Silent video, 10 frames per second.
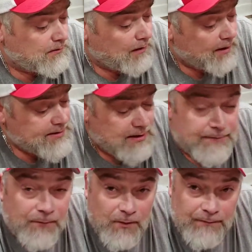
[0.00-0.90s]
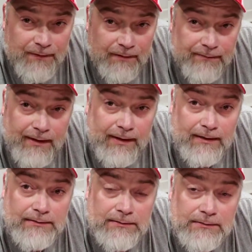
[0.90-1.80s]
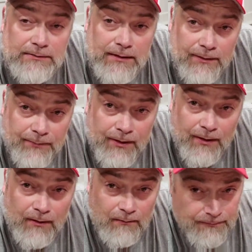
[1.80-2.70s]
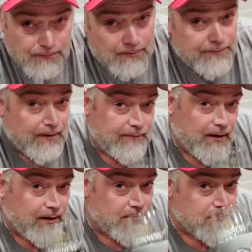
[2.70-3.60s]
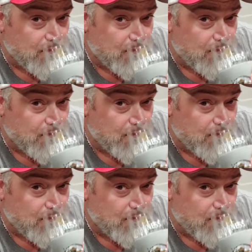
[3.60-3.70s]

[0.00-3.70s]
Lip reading: I said 45 days, and we're gonna go 45 days.